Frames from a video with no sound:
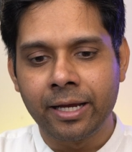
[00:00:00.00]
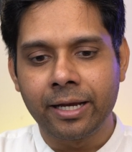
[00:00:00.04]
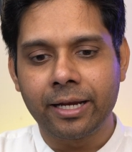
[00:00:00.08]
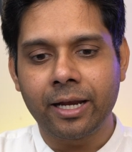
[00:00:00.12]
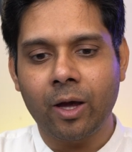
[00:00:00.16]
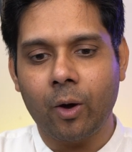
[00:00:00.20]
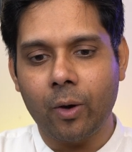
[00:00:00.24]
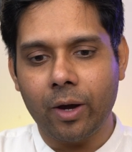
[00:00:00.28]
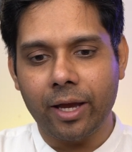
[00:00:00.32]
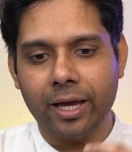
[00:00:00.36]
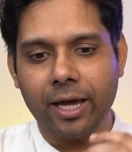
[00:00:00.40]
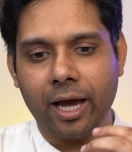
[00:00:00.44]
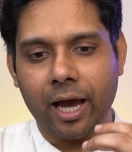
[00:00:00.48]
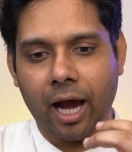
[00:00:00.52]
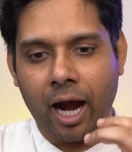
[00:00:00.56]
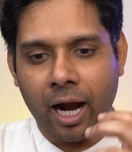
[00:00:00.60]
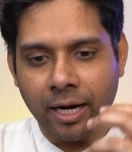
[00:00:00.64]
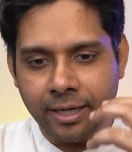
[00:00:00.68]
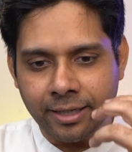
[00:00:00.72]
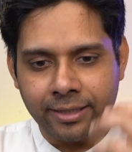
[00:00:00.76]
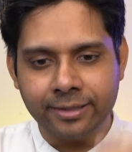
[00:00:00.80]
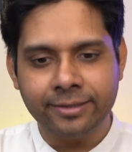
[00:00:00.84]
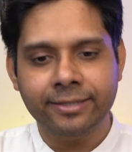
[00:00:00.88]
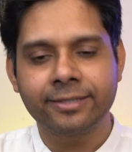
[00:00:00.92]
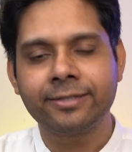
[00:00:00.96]
Now,
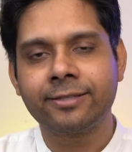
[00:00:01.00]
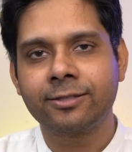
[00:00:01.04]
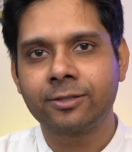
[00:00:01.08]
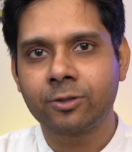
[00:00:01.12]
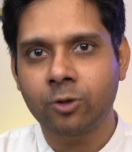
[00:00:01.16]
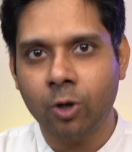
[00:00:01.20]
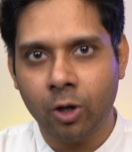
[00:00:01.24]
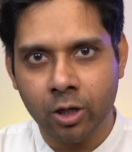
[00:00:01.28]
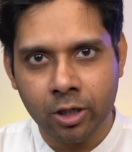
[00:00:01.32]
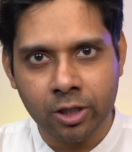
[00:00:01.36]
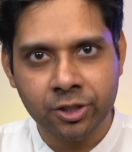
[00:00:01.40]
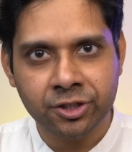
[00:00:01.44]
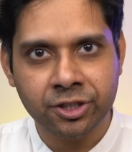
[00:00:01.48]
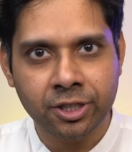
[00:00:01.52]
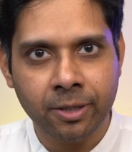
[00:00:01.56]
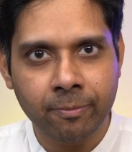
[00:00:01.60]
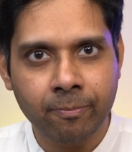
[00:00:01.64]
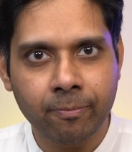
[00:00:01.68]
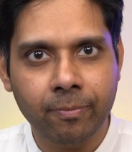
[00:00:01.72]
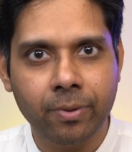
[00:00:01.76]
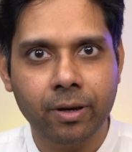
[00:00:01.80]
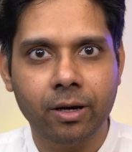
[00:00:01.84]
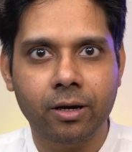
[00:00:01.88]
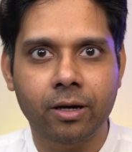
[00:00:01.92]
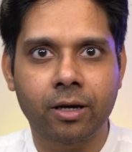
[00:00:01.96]
under this
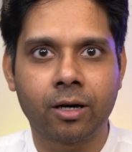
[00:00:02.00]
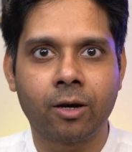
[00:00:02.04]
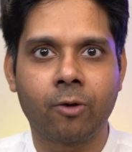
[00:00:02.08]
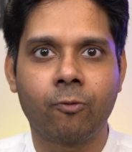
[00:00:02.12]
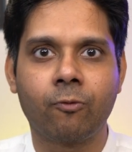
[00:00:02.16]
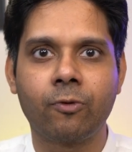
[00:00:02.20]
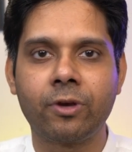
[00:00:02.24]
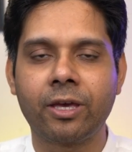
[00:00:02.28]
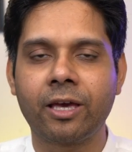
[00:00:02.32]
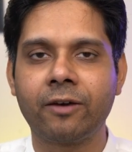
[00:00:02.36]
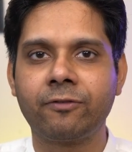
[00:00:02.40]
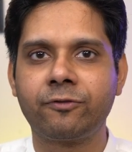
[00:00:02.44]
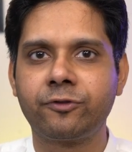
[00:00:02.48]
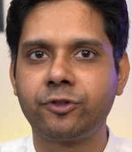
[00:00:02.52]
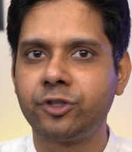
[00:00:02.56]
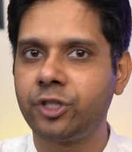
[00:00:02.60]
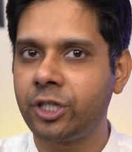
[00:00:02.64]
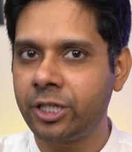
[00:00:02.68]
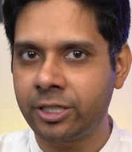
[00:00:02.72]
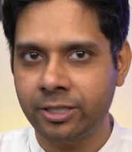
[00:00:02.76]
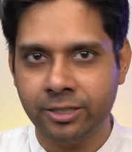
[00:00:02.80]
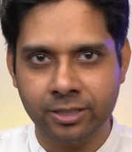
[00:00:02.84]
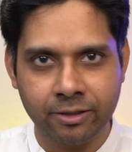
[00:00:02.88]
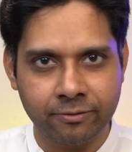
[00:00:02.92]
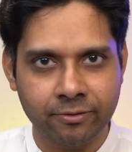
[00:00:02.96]
scholarship, uh, we have
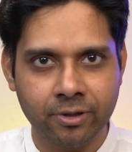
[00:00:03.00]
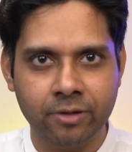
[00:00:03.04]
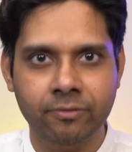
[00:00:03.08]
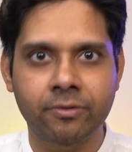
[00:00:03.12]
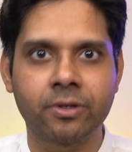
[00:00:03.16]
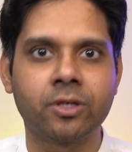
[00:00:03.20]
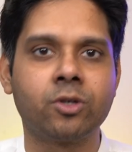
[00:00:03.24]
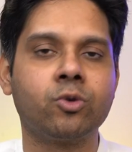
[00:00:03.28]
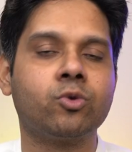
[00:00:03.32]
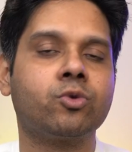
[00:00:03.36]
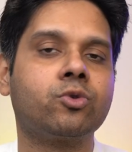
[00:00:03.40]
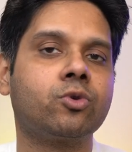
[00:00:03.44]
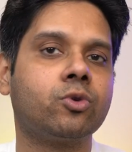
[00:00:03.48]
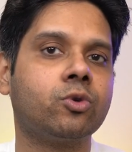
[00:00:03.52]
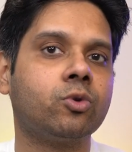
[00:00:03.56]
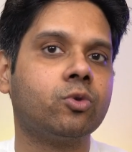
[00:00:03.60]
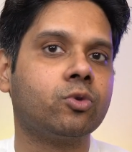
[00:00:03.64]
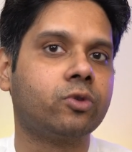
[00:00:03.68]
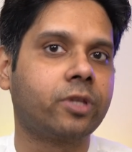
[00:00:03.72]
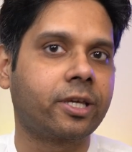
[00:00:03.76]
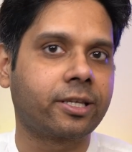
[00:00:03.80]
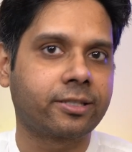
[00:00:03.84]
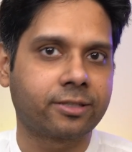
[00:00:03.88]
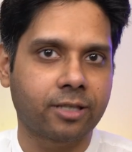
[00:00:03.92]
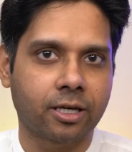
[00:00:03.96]
changed the way we used to do
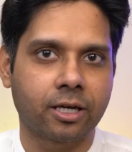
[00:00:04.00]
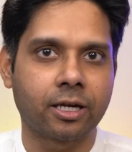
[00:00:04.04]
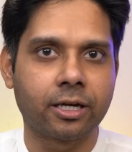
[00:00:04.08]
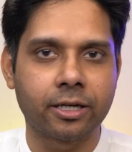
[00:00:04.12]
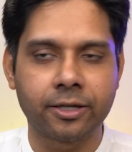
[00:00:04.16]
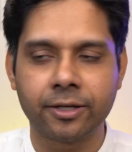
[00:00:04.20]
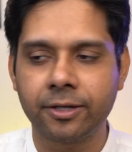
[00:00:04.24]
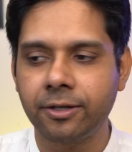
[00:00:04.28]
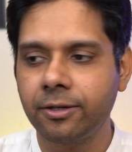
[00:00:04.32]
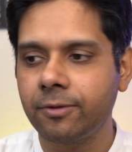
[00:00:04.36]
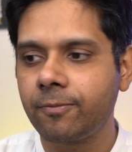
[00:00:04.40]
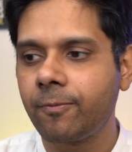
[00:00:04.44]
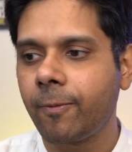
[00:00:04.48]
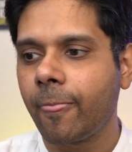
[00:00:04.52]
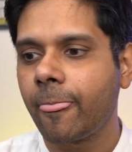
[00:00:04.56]
things earlier.